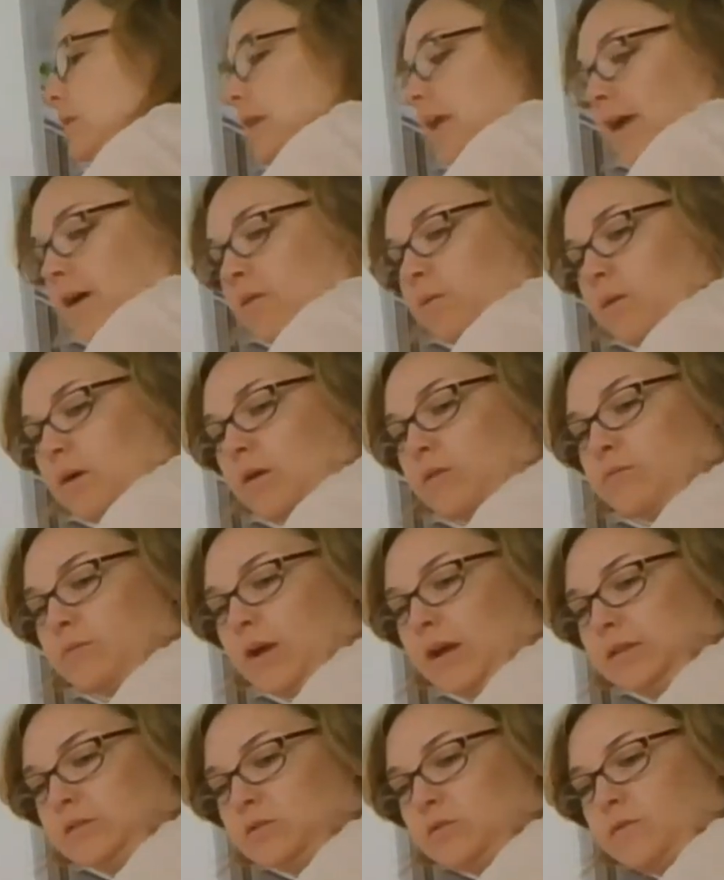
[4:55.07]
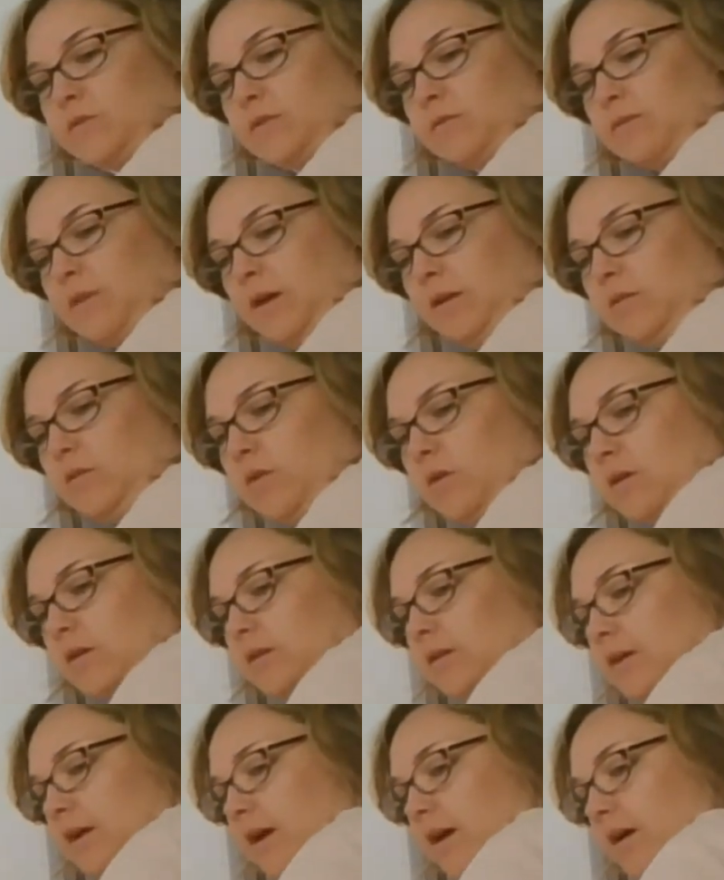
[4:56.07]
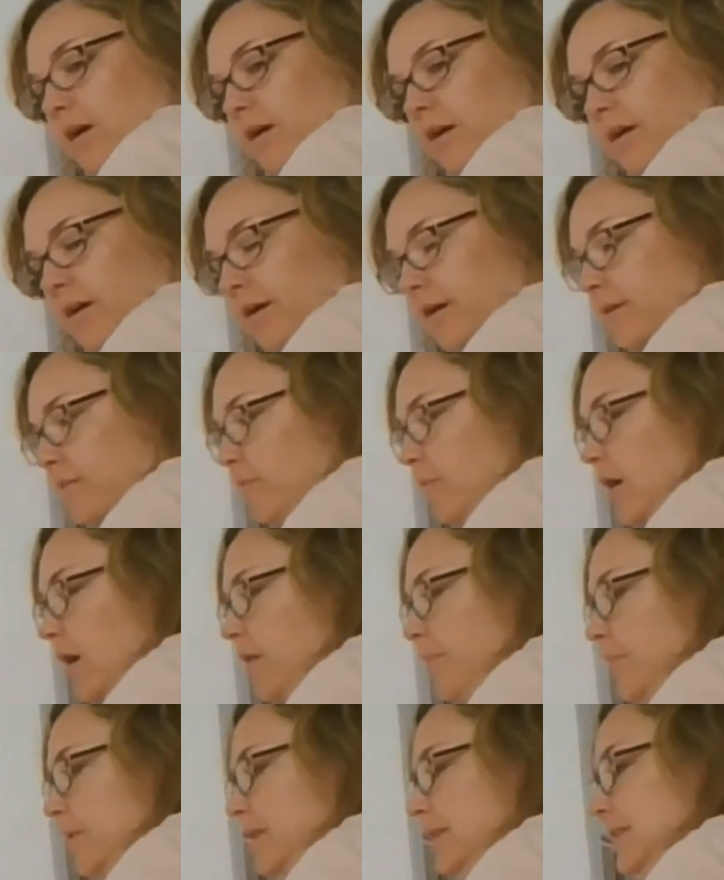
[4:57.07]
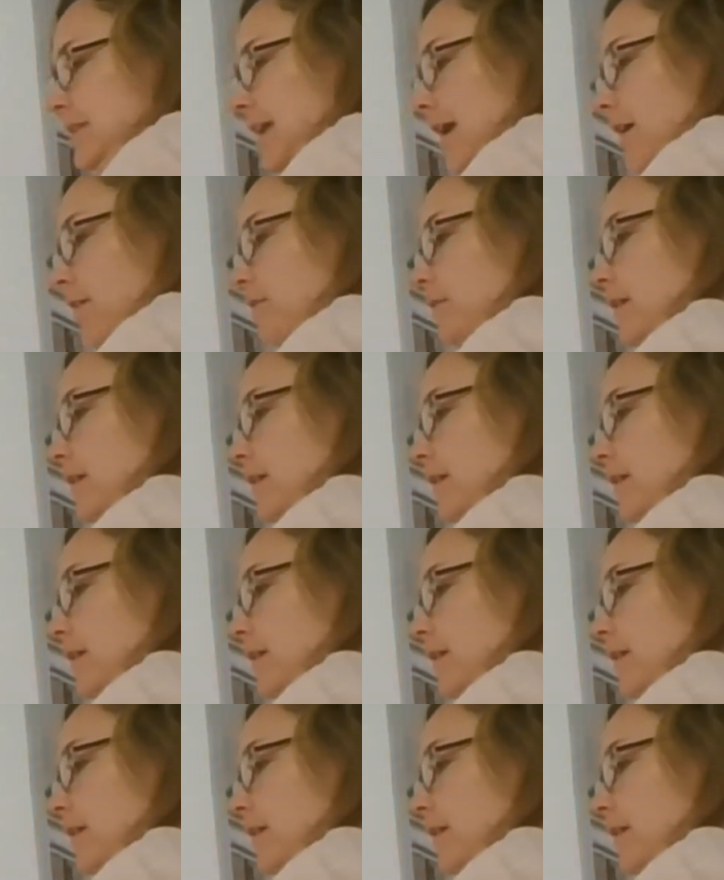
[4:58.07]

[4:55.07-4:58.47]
count our rise over run, or up and down.